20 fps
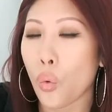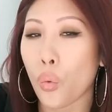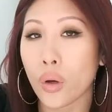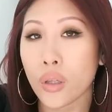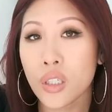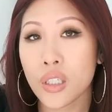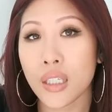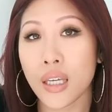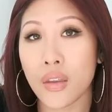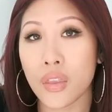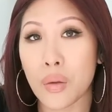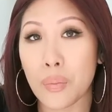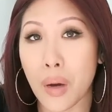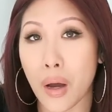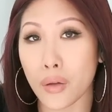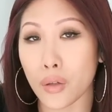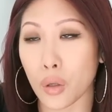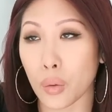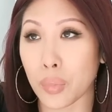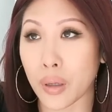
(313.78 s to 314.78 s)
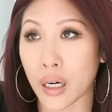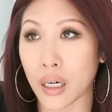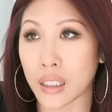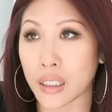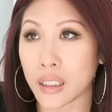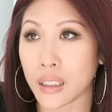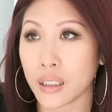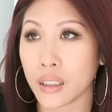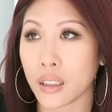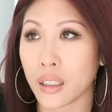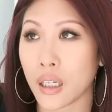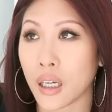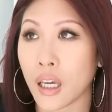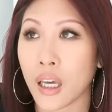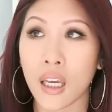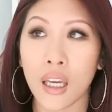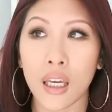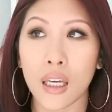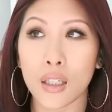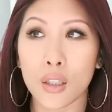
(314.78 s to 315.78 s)
Once you get them on your body,
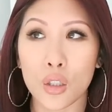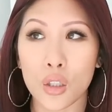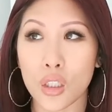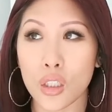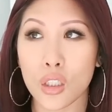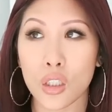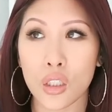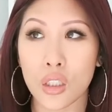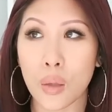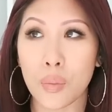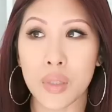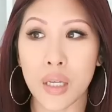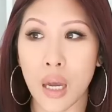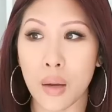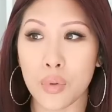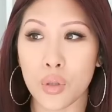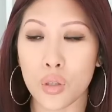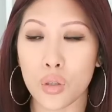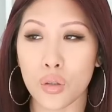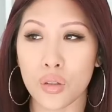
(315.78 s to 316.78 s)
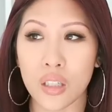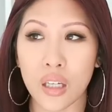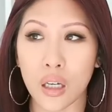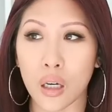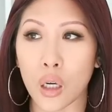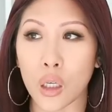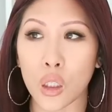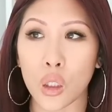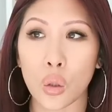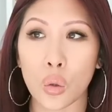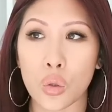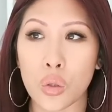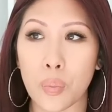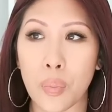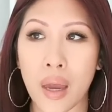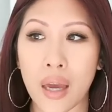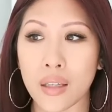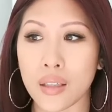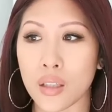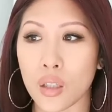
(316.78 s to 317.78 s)
it just sometimes just looks like a huge
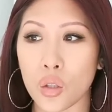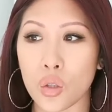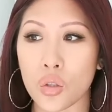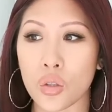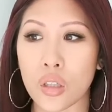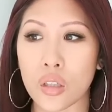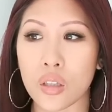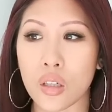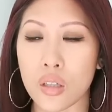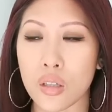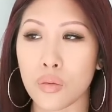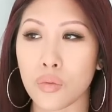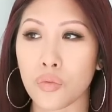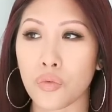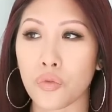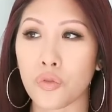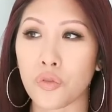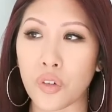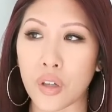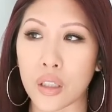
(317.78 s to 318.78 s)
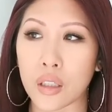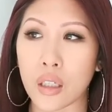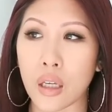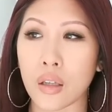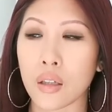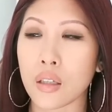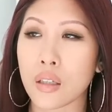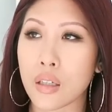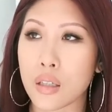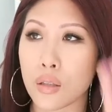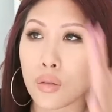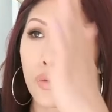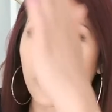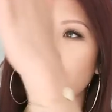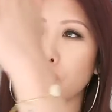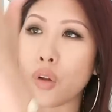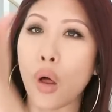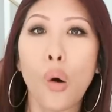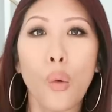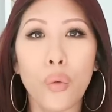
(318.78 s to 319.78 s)
appendage that doesn't fit and it doesn't
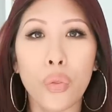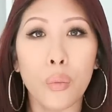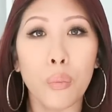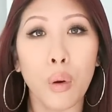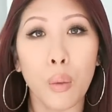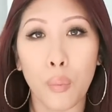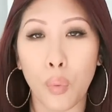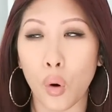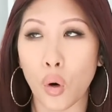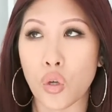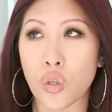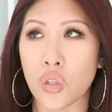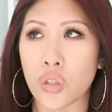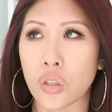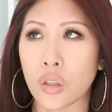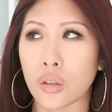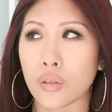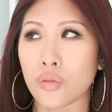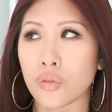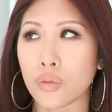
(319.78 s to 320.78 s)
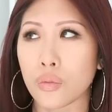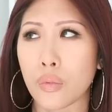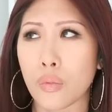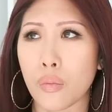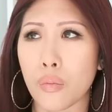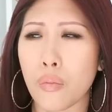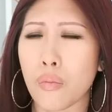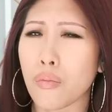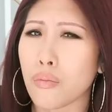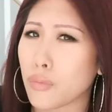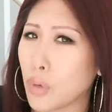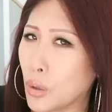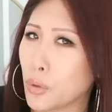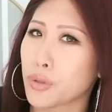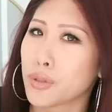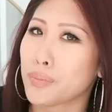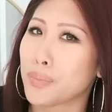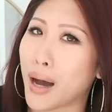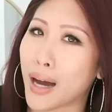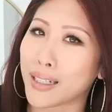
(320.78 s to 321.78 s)
flow with the proportion of
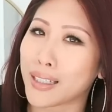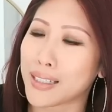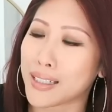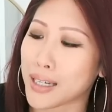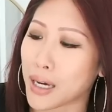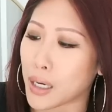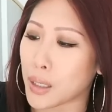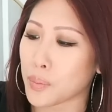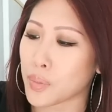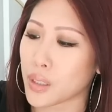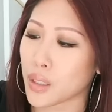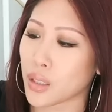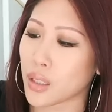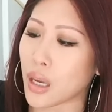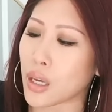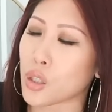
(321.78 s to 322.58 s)
most body types.